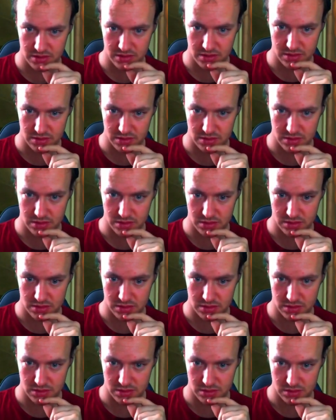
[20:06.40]

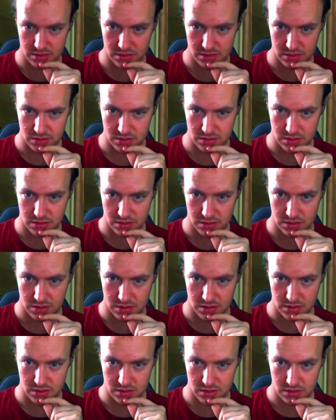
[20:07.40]

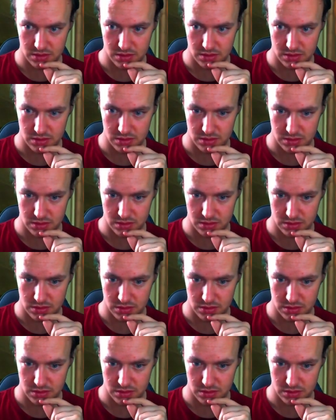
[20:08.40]
Nobody speaks.